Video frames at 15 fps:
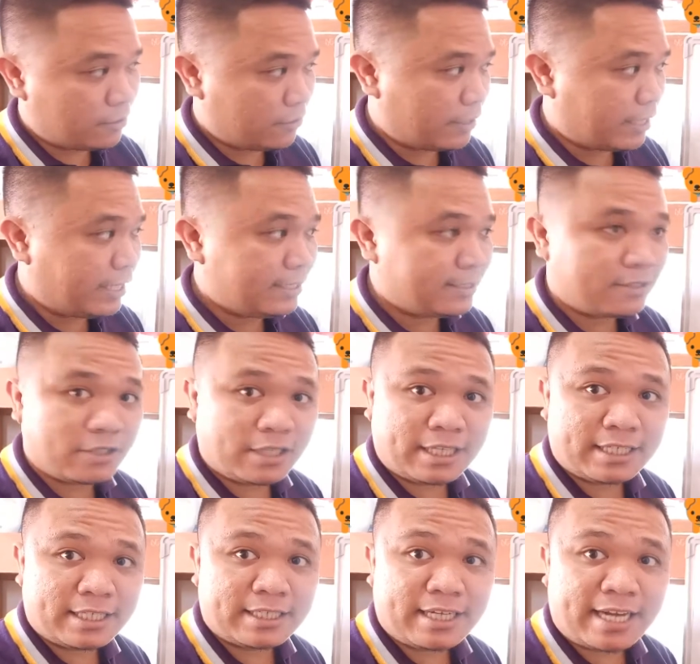right? So
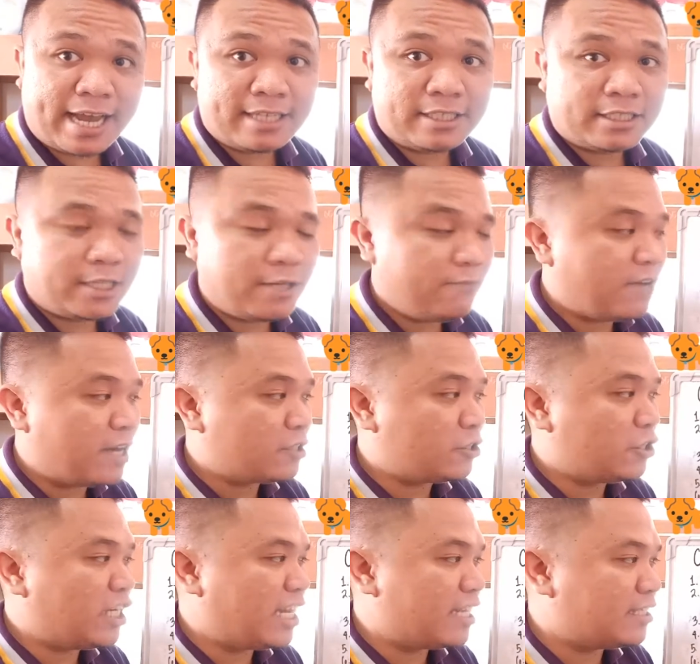that is an adjective
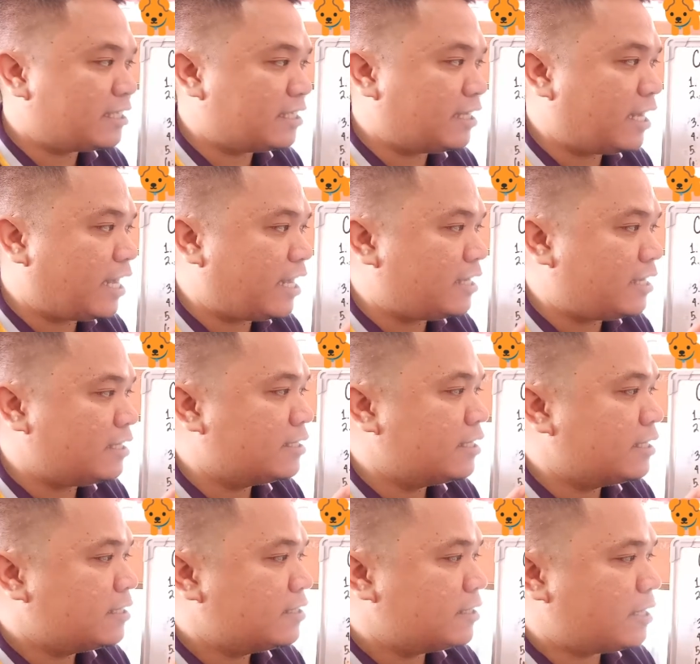functioning as a
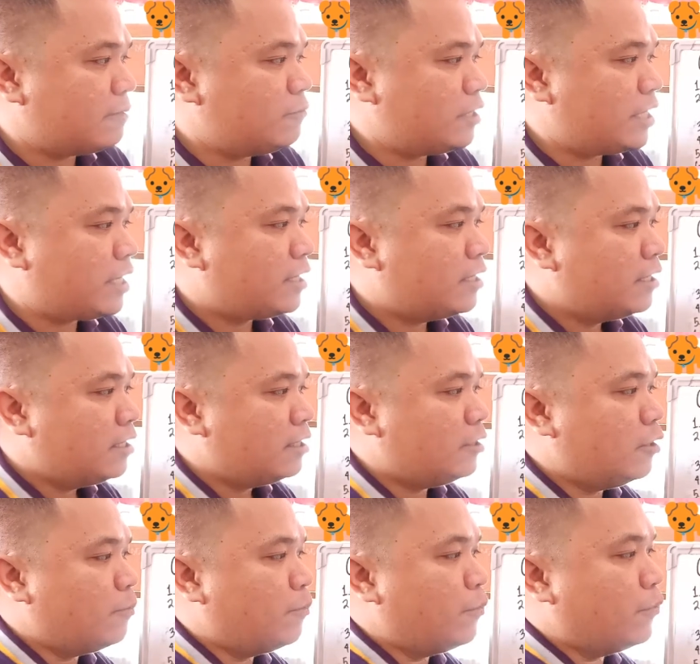subject,
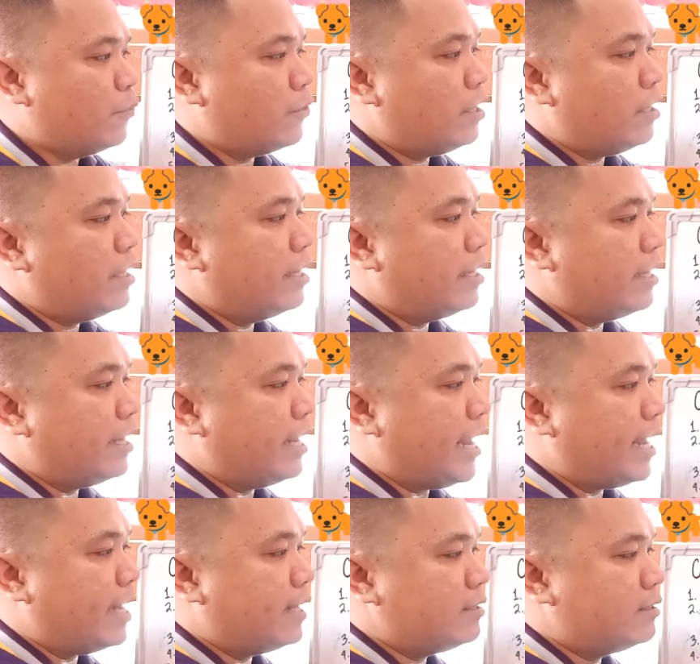the poor
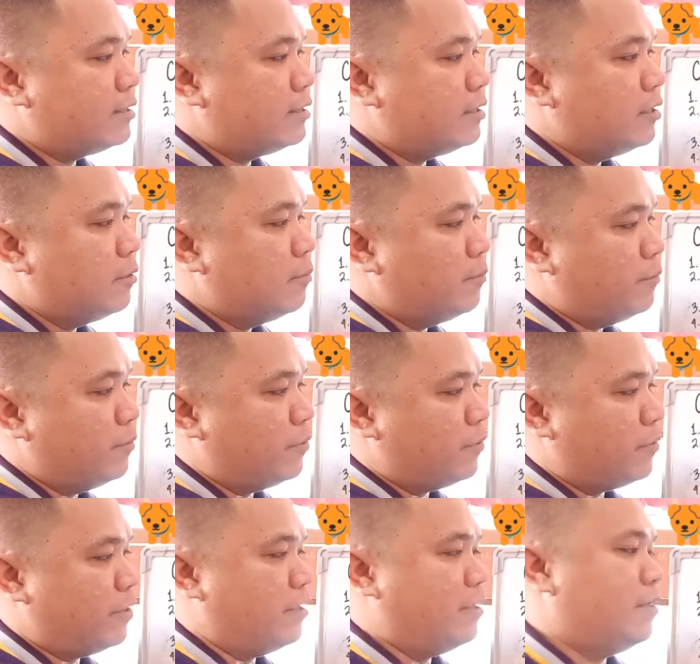get
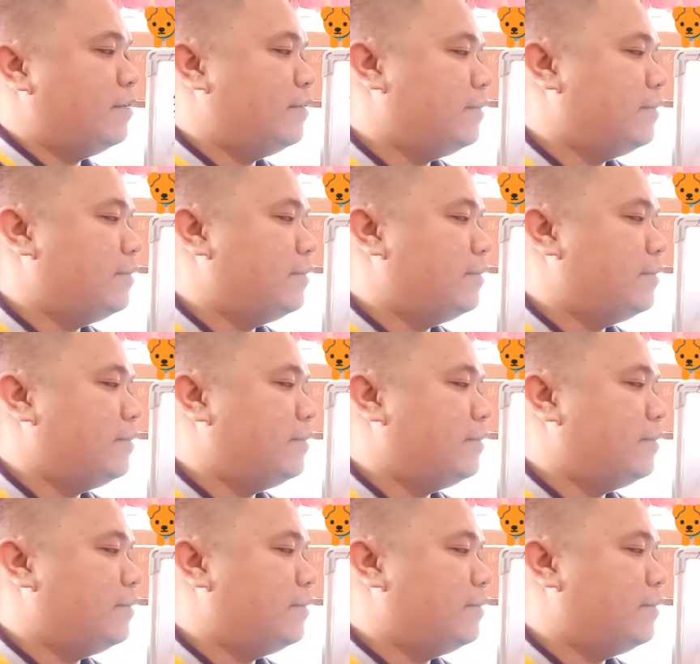her.